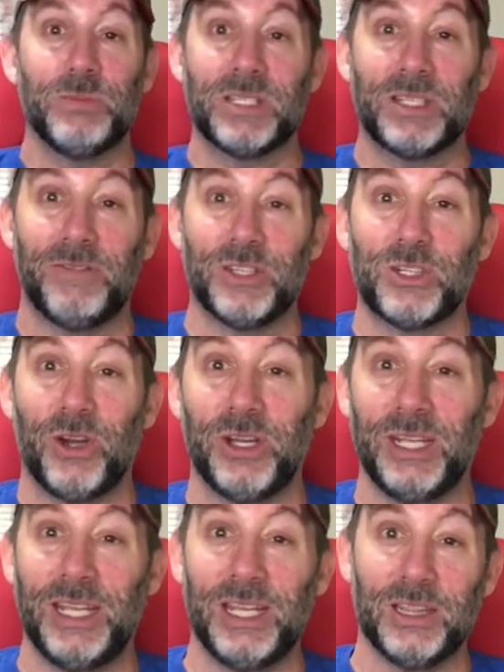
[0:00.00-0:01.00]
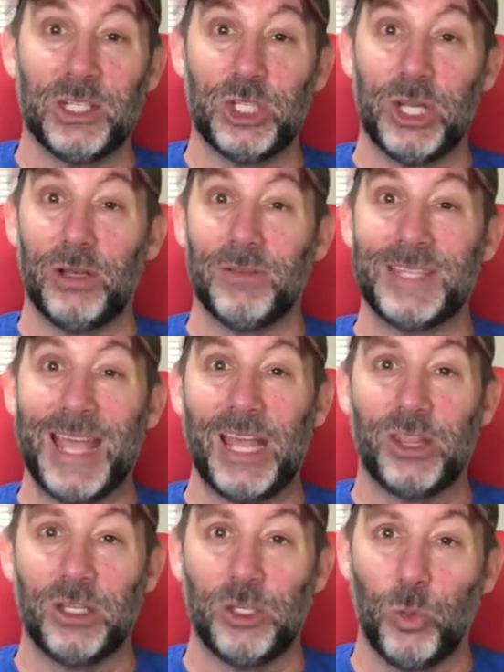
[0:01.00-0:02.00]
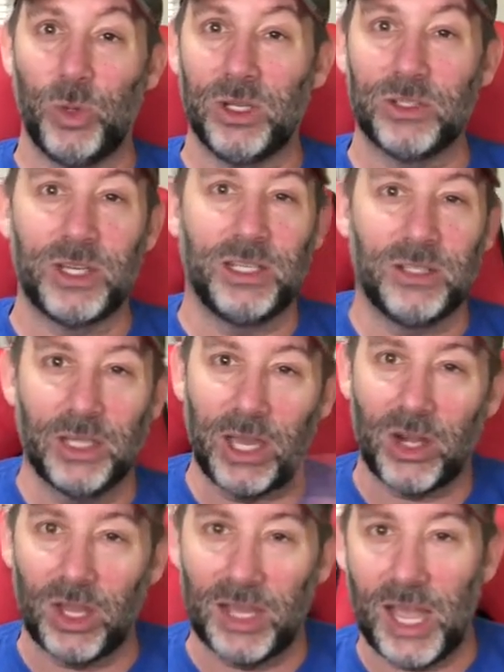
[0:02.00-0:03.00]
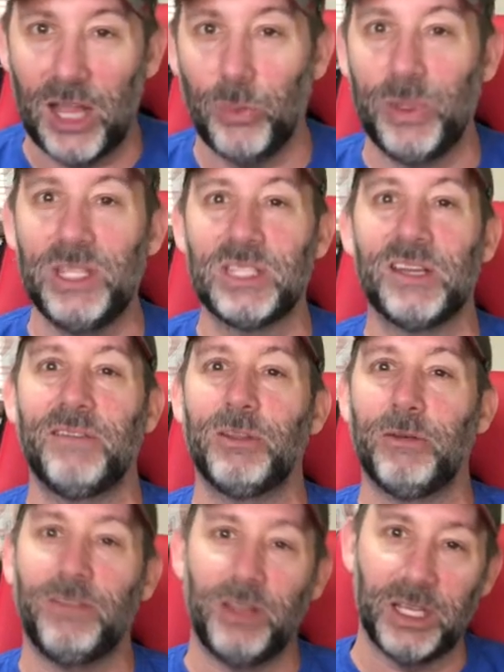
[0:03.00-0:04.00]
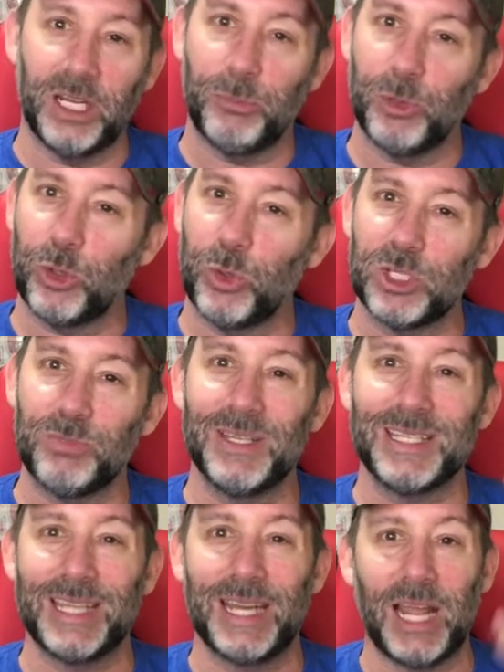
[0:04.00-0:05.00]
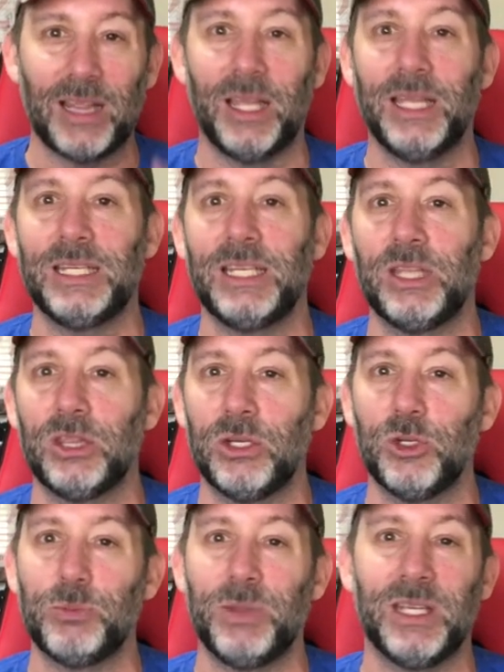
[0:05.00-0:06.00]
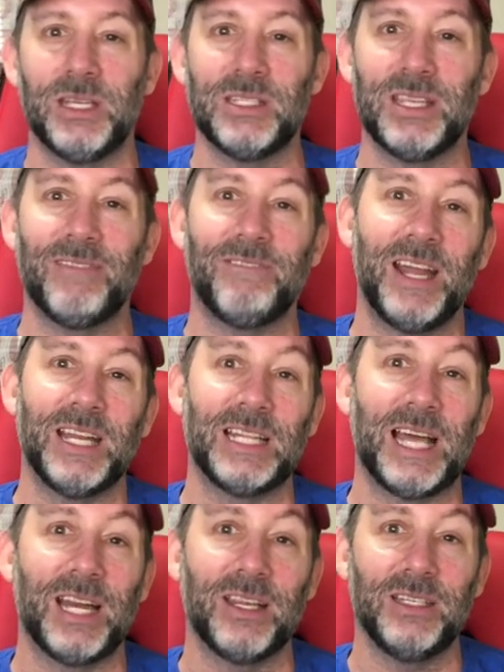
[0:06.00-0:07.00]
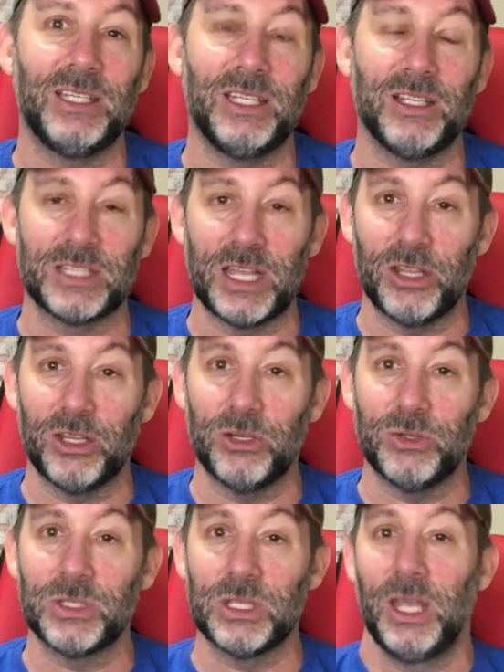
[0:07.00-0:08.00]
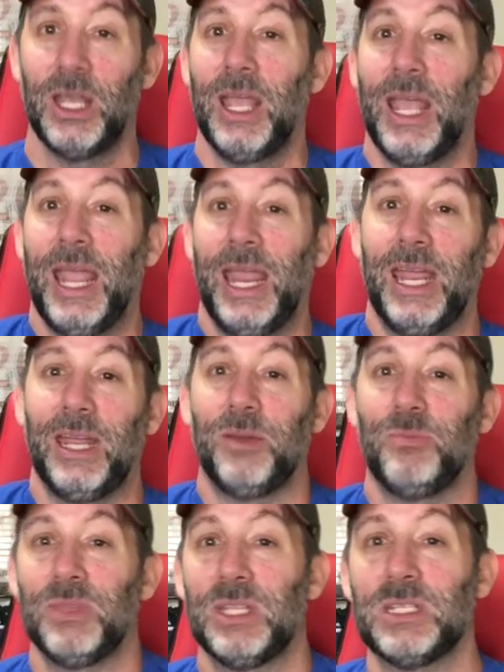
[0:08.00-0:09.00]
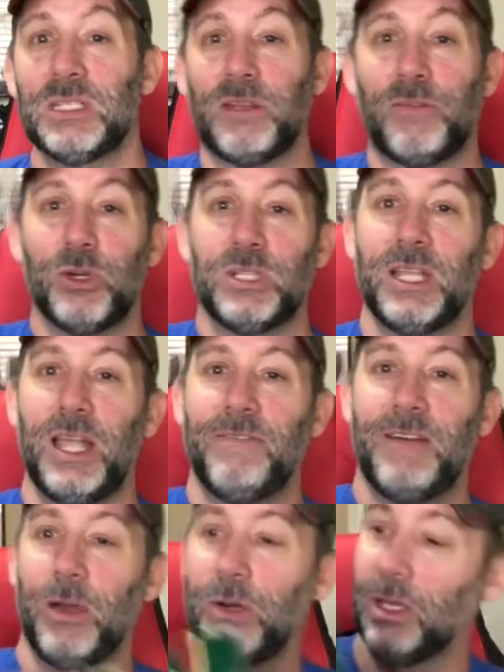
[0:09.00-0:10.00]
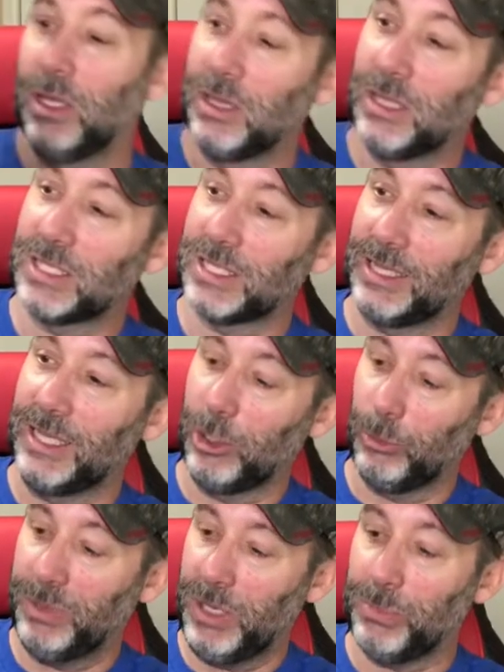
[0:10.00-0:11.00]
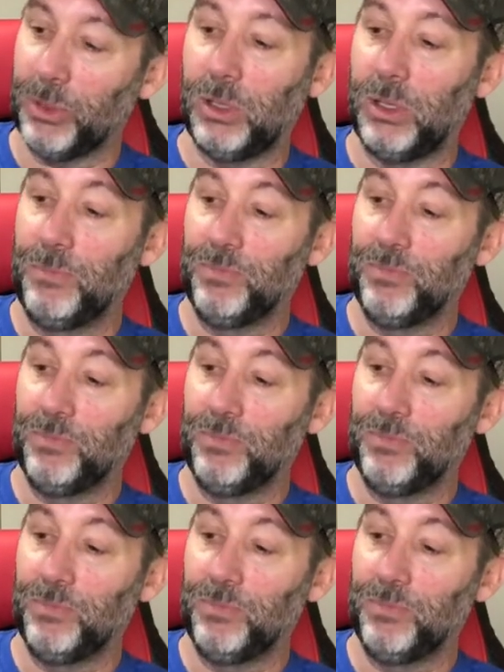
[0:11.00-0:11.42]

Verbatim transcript: stuff is starting to hit the shelves at the Goodwills. They took out all the Halloween stuff. They're filling it up with Christmas, and I like to hit those because you can find a lot of good deals on those. And this is the first thing I found. This Little People,